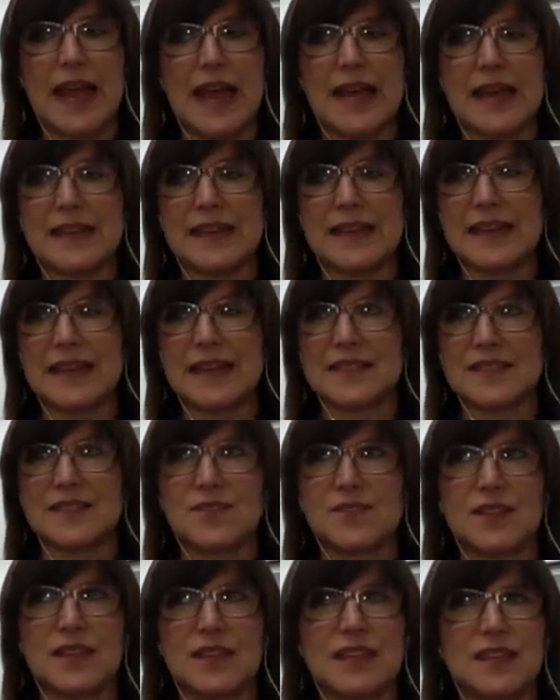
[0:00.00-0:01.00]
And
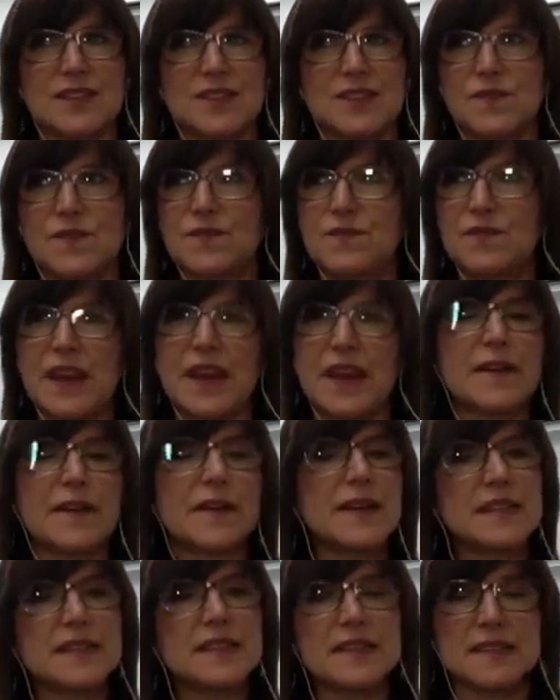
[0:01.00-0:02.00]
it's
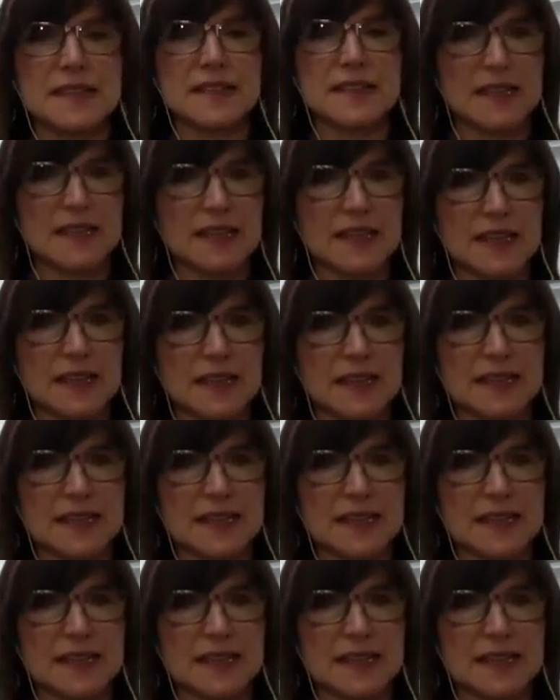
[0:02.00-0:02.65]
very sneaky.